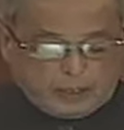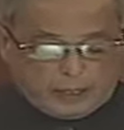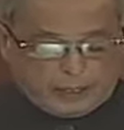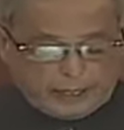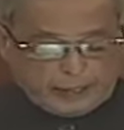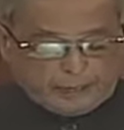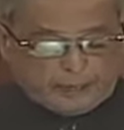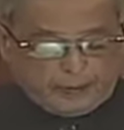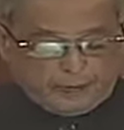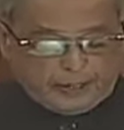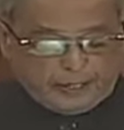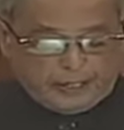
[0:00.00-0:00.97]
Let me
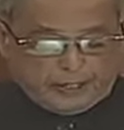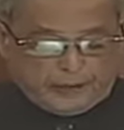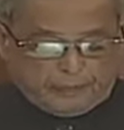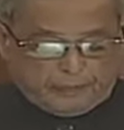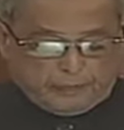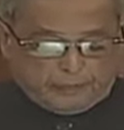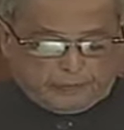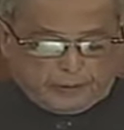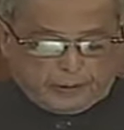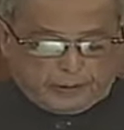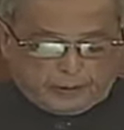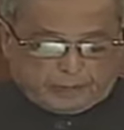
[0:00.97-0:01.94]
begin
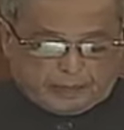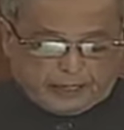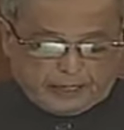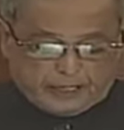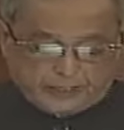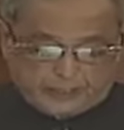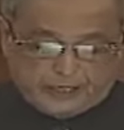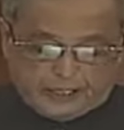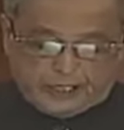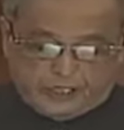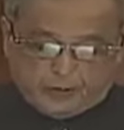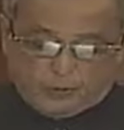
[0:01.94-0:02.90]
by
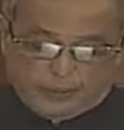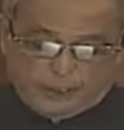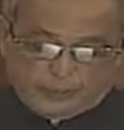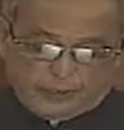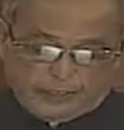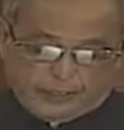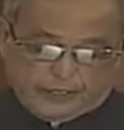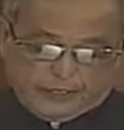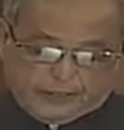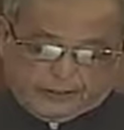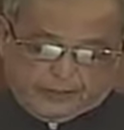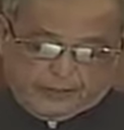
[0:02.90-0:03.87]
extending warm
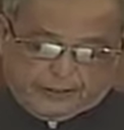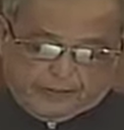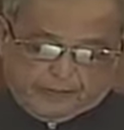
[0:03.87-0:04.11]
greetings